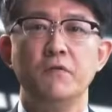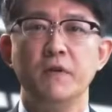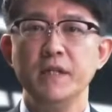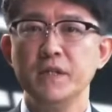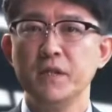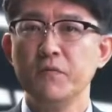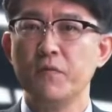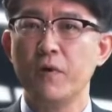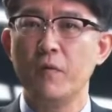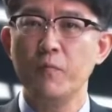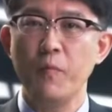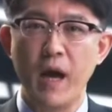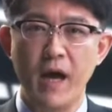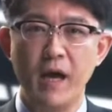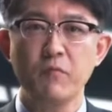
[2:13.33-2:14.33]
ranging
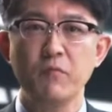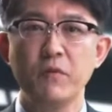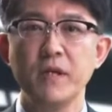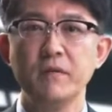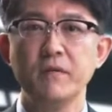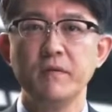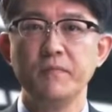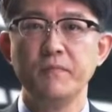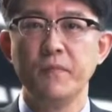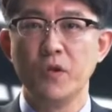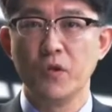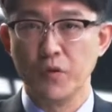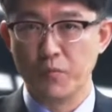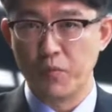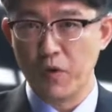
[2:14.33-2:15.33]
from hybrid
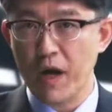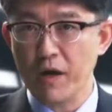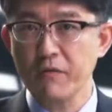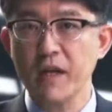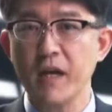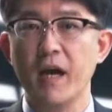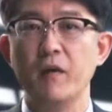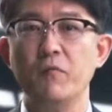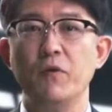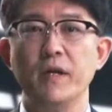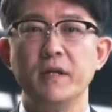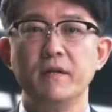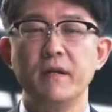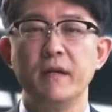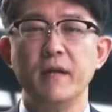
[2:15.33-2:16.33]
to plug-in
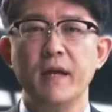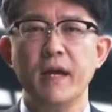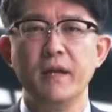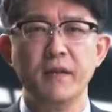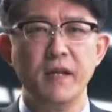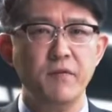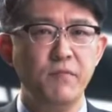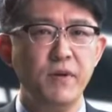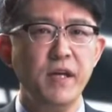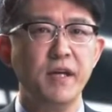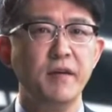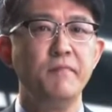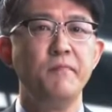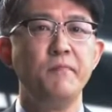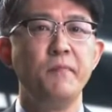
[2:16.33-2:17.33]
hybrid and
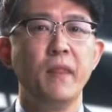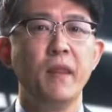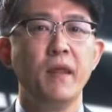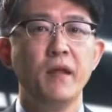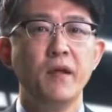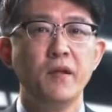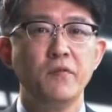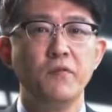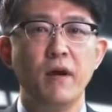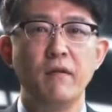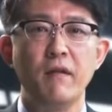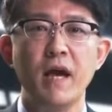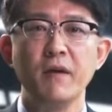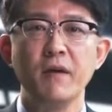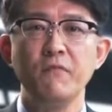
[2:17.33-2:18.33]
EV to
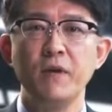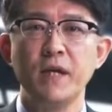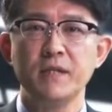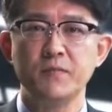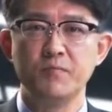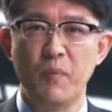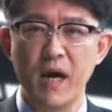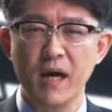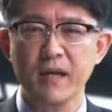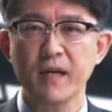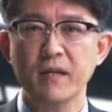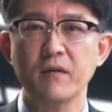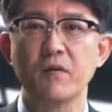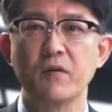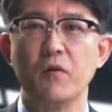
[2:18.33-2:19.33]
align with
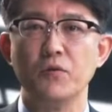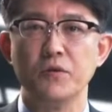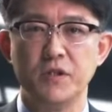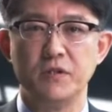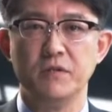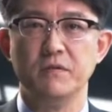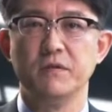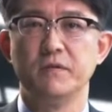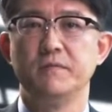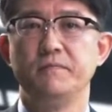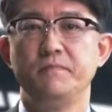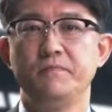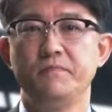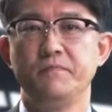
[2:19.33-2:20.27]
market conditions.